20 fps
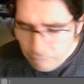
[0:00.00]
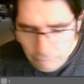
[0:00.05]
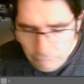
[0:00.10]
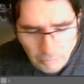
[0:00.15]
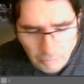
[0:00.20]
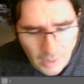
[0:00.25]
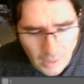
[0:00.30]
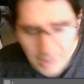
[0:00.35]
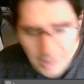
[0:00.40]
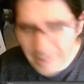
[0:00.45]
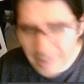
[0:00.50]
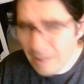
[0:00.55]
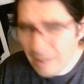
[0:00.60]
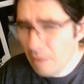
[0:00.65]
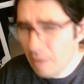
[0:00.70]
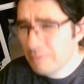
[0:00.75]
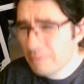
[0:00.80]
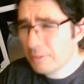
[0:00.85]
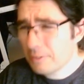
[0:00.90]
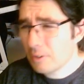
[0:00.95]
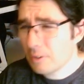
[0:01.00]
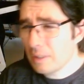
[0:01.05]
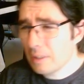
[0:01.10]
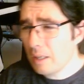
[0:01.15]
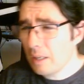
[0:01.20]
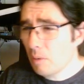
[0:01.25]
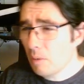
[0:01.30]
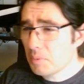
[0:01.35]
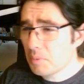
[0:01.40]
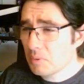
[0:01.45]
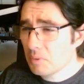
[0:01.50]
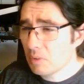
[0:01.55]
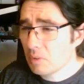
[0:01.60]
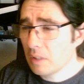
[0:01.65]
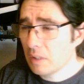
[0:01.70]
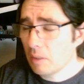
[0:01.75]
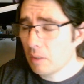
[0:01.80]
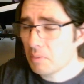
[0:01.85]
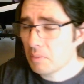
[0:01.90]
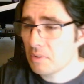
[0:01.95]
And comfort really helps. It really
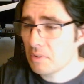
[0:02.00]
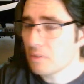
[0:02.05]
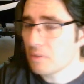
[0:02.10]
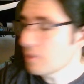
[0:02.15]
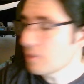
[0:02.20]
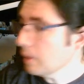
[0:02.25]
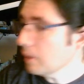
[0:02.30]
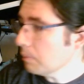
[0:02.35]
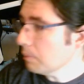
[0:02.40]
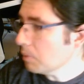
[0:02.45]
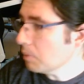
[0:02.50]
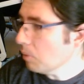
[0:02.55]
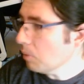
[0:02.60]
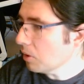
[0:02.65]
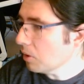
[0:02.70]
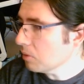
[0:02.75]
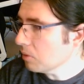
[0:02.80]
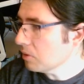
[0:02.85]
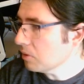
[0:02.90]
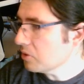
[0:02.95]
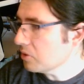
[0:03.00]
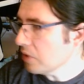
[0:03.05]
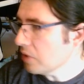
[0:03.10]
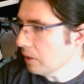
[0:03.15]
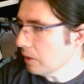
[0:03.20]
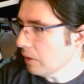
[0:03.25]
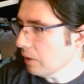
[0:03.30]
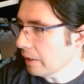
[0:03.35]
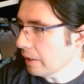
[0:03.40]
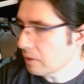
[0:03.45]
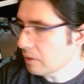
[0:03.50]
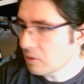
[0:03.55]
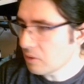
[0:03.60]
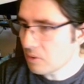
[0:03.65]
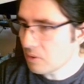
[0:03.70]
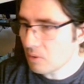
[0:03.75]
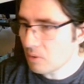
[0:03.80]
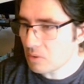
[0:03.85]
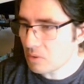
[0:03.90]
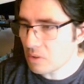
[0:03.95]
helps to sleep, to work on the jet lag, because it's
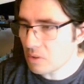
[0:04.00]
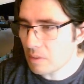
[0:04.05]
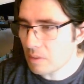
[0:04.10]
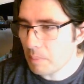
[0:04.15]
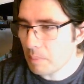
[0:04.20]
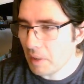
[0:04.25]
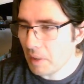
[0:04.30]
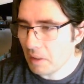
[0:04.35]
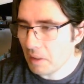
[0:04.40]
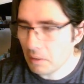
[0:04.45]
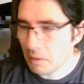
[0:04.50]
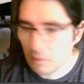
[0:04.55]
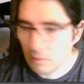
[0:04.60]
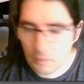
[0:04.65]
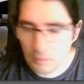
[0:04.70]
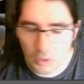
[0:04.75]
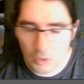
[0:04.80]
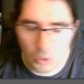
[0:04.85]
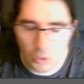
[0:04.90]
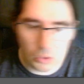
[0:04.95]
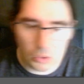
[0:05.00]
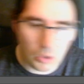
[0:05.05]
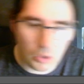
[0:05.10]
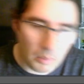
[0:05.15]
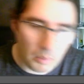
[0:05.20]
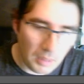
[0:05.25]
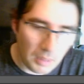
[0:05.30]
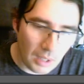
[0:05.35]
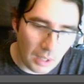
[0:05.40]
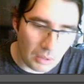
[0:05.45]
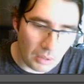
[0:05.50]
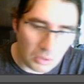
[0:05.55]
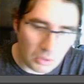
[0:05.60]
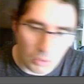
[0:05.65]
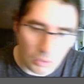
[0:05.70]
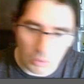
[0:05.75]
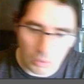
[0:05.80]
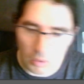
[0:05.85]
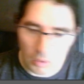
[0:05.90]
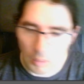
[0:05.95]
not just about your trip there, it's
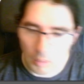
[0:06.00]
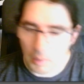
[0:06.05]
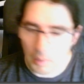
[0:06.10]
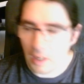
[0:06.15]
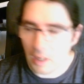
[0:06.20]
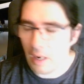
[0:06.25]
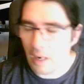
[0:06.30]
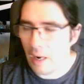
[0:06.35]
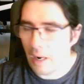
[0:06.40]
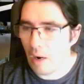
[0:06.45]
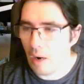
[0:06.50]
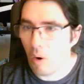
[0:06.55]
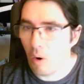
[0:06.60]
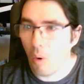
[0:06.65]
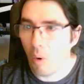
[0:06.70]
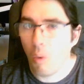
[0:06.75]
also about how